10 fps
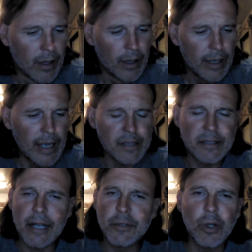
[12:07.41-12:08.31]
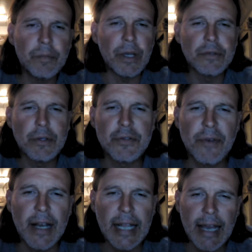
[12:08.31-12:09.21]
Yeah, sexual abuse. It's
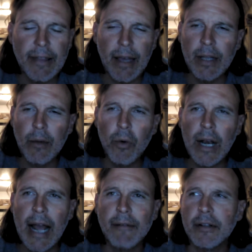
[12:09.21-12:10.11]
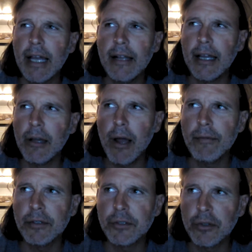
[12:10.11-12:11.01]
funny. Yeah, they went after they go
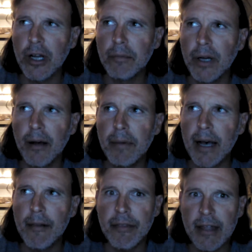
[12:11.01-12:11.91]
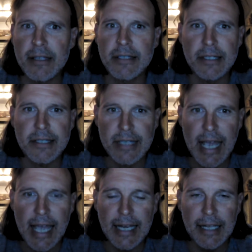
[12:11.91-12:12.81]
after Trump about things he
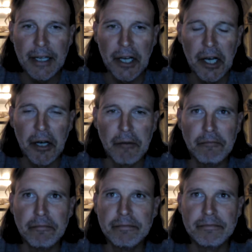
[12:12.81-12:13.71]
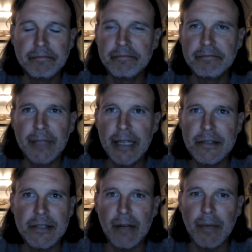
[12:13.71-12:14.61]
said. He
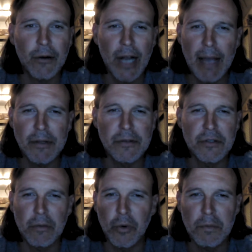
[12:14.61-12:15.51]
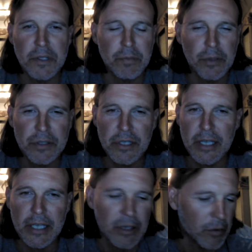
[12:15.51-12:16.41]
said about grabbing some woman's
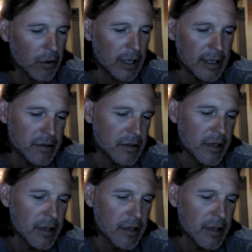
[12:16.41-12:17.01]
pussy, or he